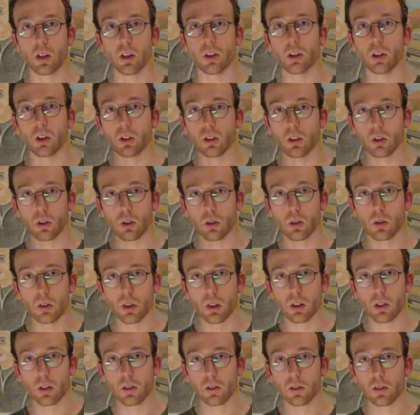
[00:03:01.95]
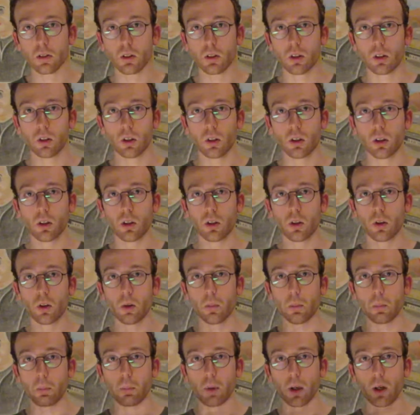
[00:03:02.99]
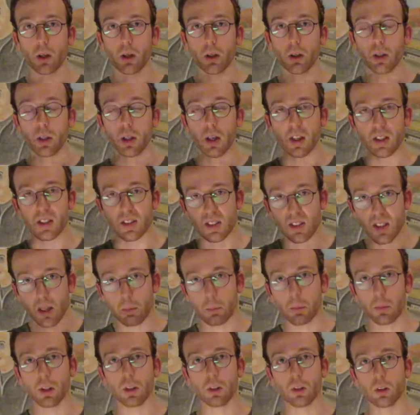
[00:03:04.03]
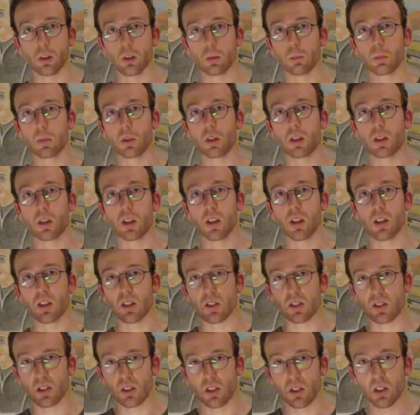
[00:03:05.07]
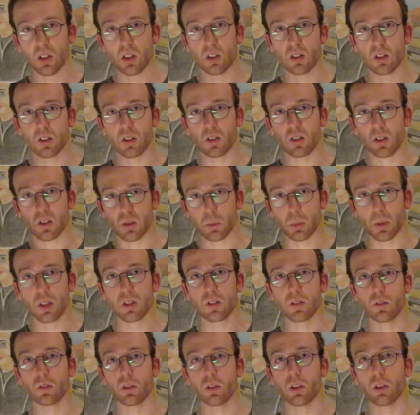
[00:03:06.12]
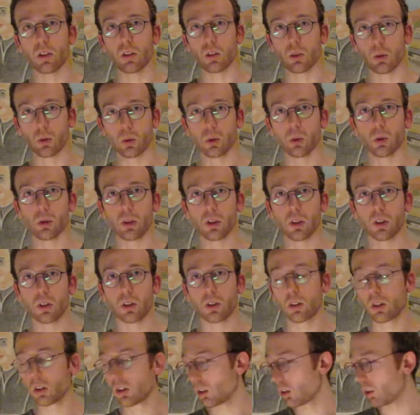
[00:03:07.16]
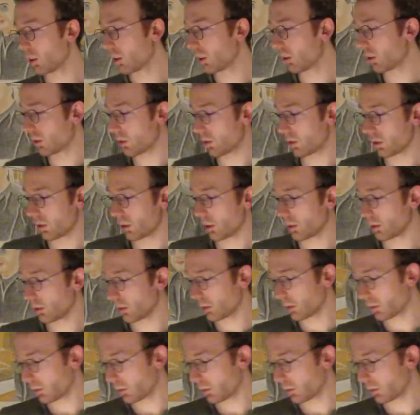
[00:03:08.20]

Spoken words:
and I can do this by assembling them in a certain specified order. So,